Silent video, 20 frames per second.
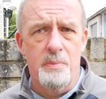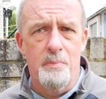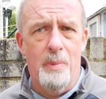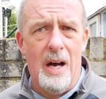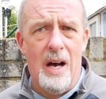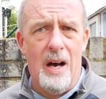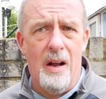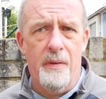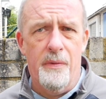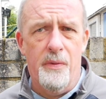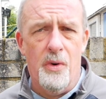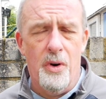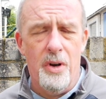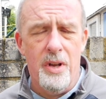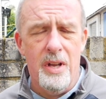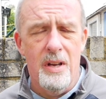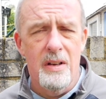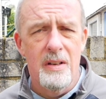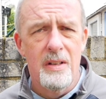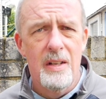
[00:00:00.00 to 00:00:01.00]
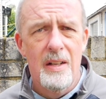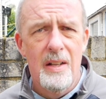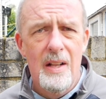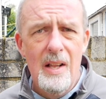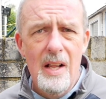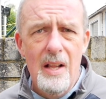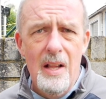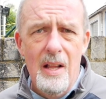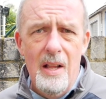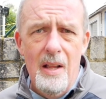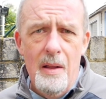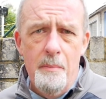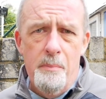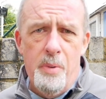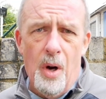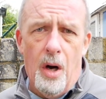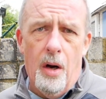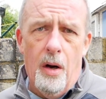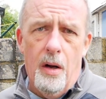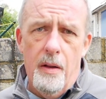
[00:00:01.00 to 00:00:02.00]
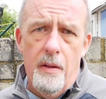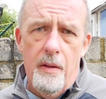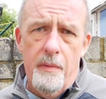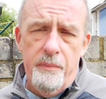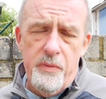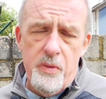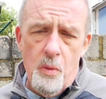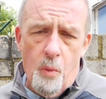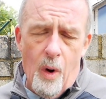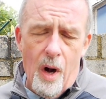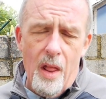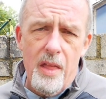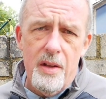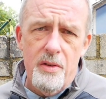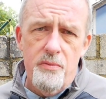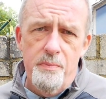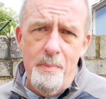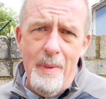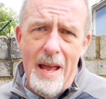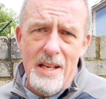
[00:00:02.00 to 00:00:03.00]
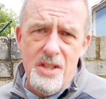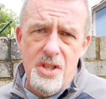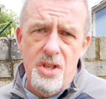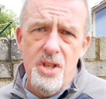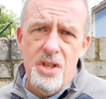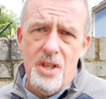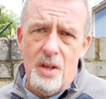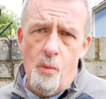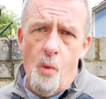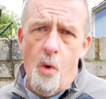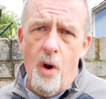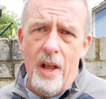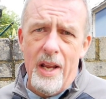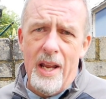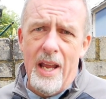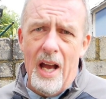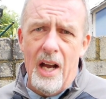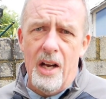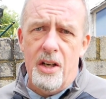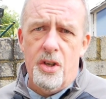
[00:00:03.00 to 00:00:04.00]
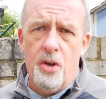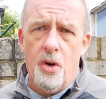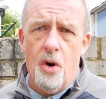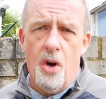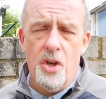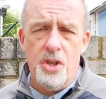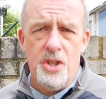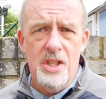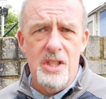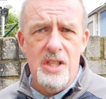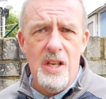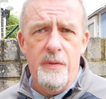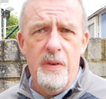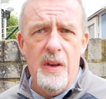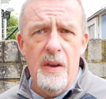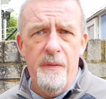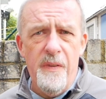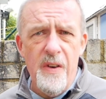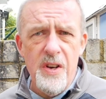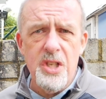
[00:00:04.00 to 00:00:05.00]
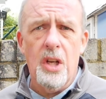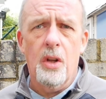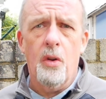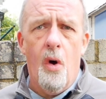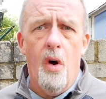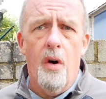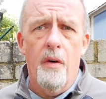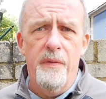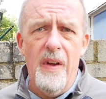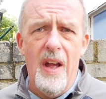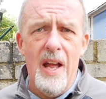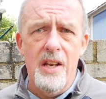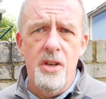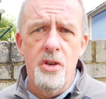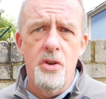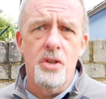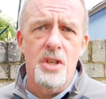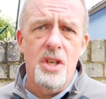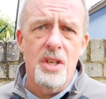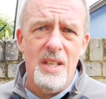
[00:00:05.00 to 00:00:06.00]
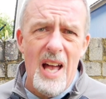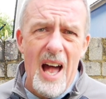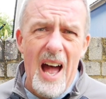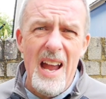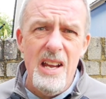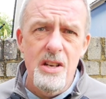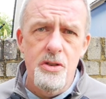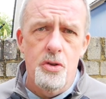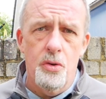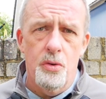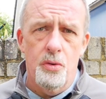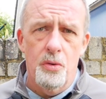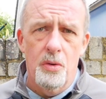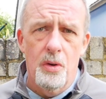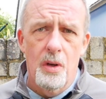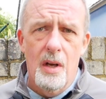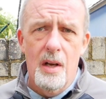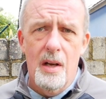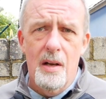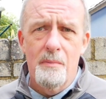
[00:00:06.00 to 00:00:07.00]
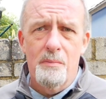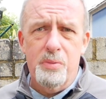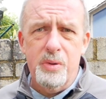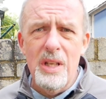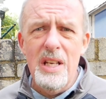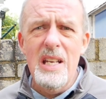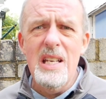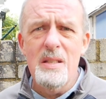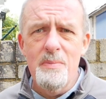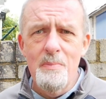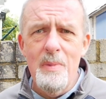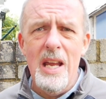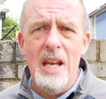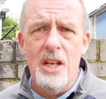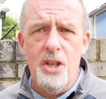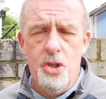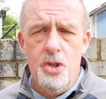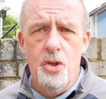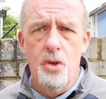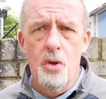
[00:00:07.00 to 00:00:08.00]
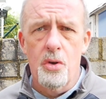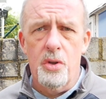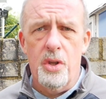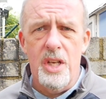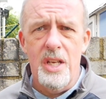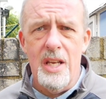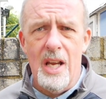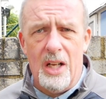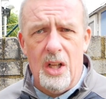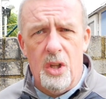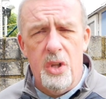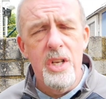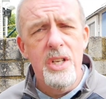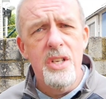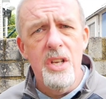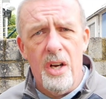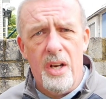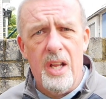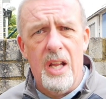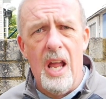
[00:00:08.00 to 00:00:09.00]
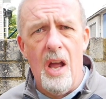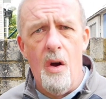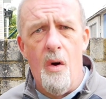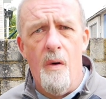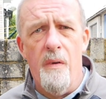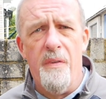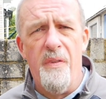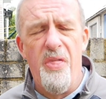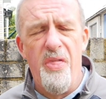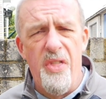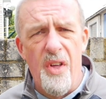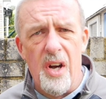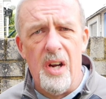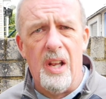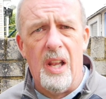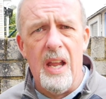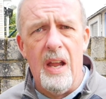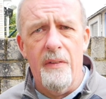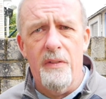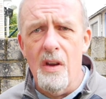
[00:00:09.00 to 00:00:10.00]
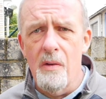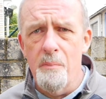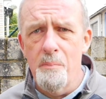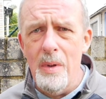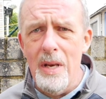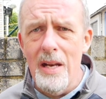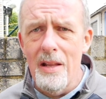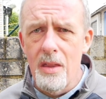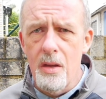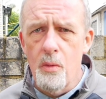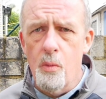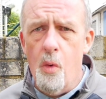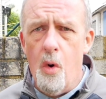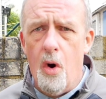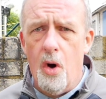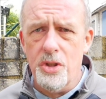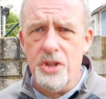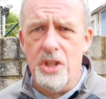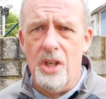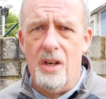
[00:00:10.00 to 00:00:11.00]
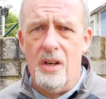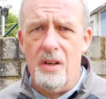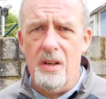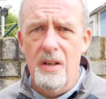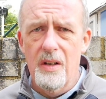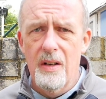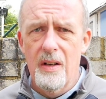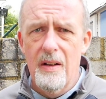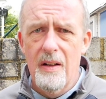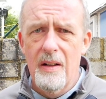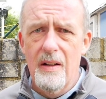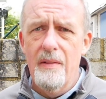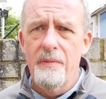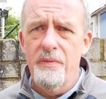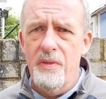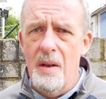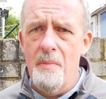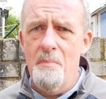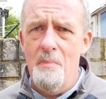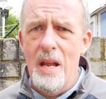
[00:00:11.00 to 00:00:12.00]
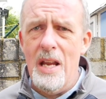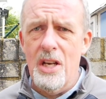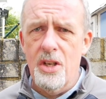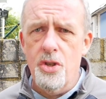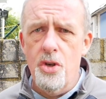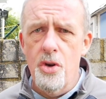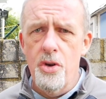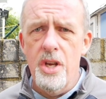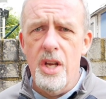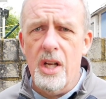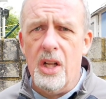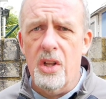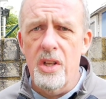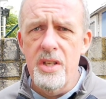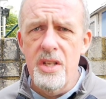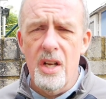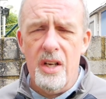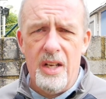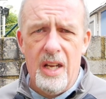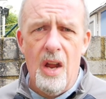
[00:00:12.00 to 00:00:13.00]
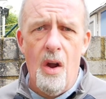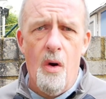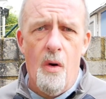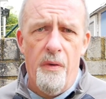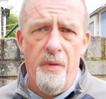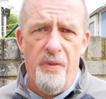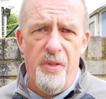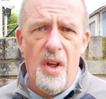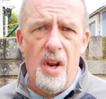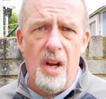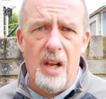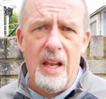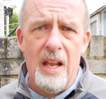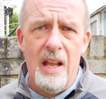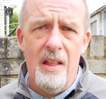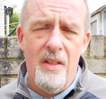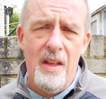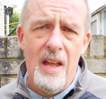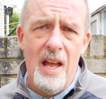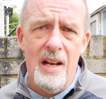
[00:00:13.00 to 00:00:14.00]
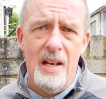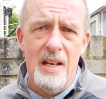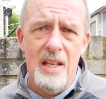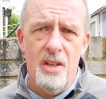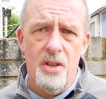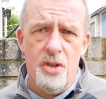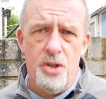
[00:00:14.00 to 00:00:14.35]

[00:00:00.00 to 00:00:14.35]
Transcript: bar for you. But one of the messages I want to get across is if you fish a lot of venues as I do, please make sure that you clean your kit off thoroughly. If you've been in the water, then make sure you clean your kit off thoroughly at the end of your